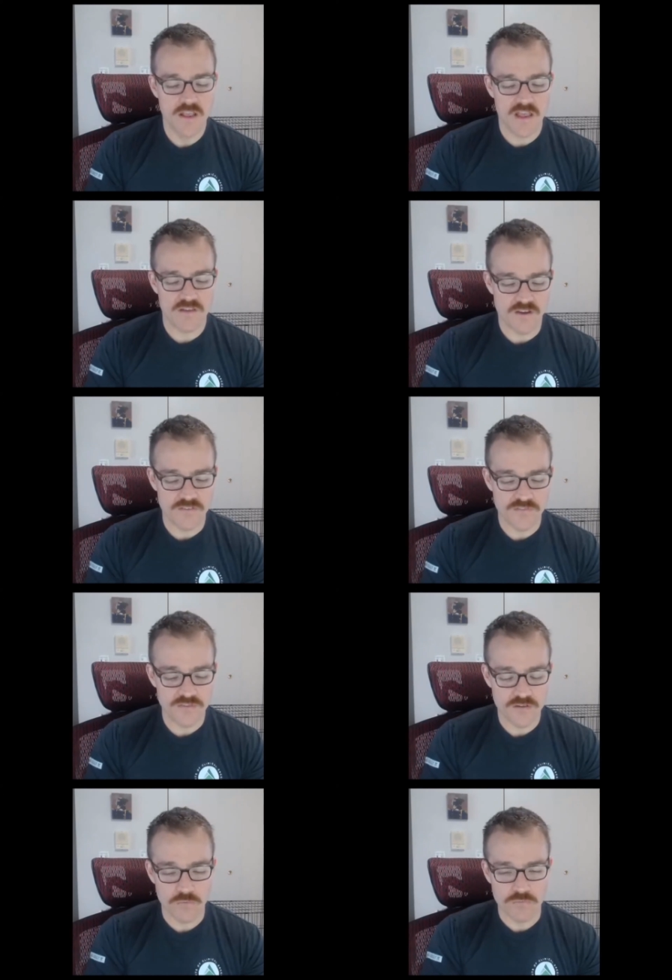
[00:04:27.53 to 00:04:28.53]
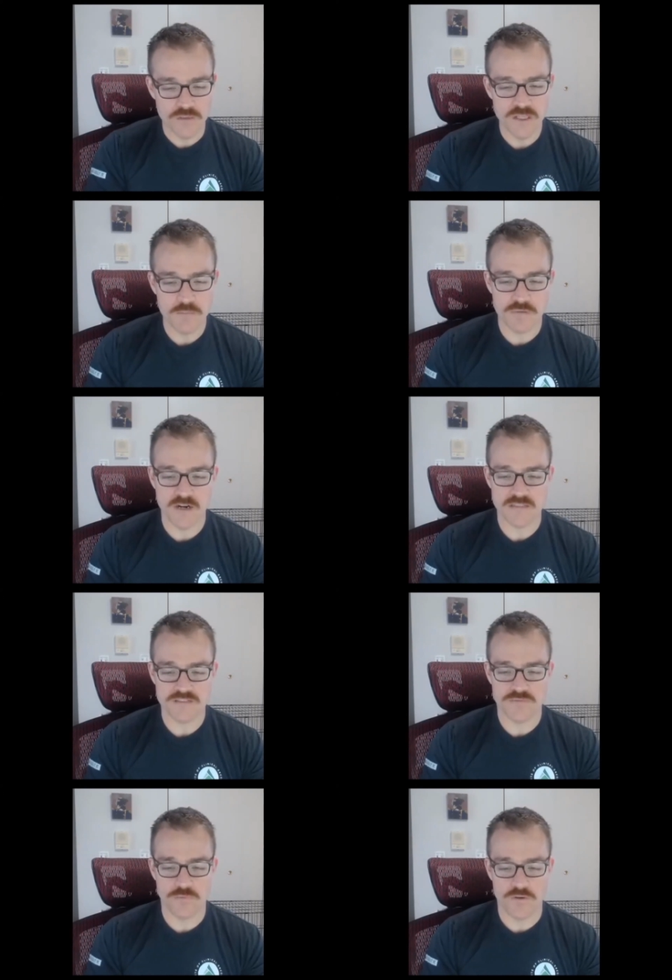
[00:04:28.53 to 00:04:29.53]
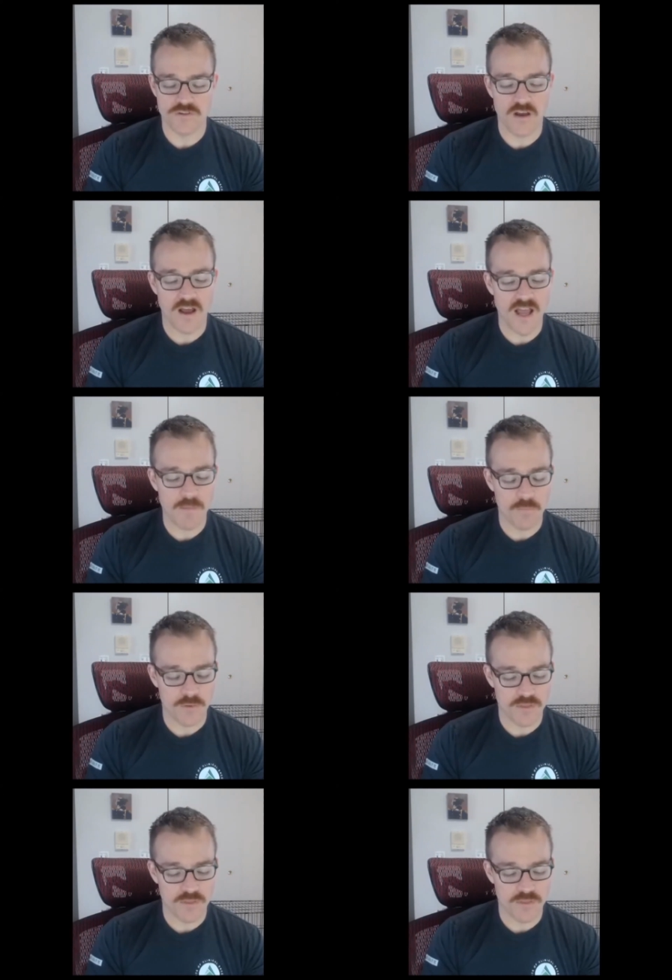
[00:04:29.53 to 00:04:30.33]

if I feel really pressed for time with